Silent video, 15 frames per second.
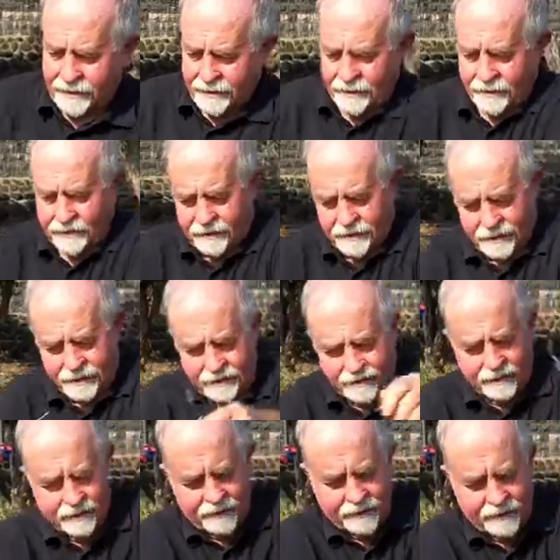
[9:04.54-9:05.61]

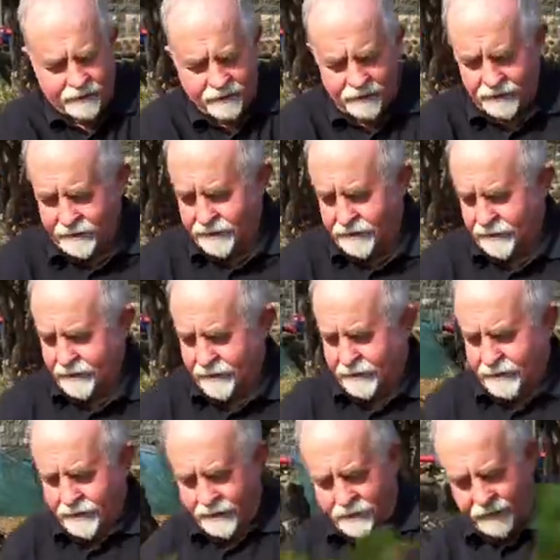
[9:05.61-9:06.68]

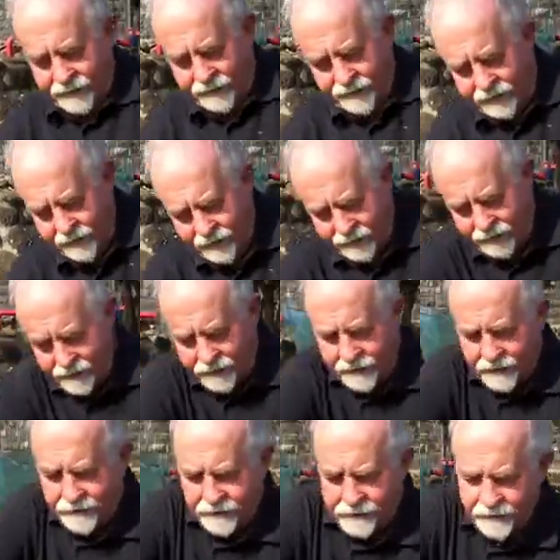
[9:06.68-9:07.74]

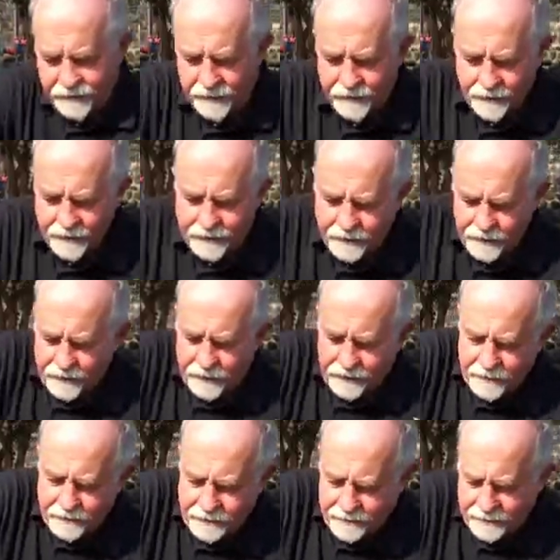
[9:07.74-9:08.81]

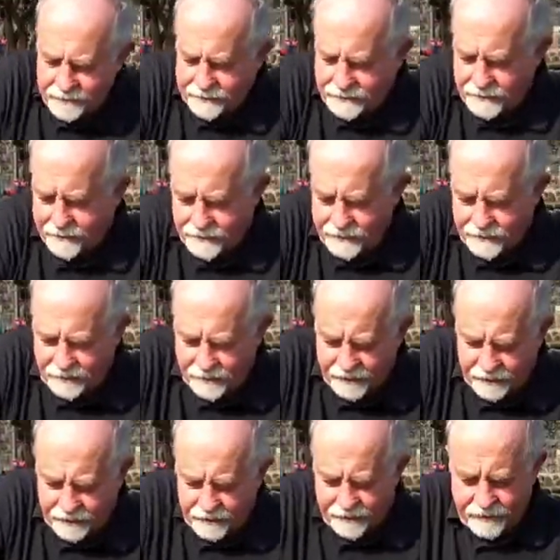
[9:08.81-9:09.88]

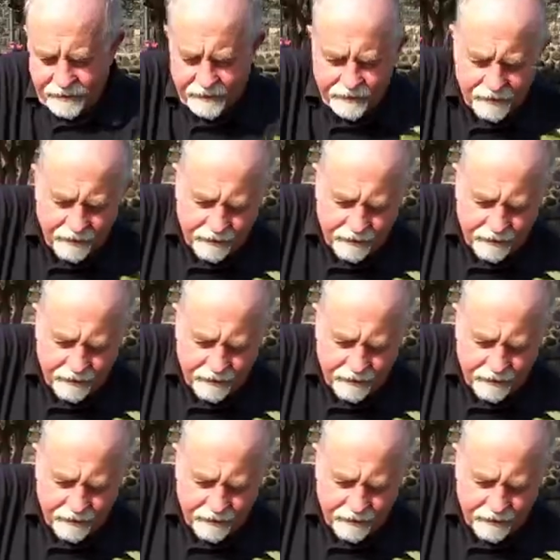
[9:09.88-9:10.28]
(no one is talking)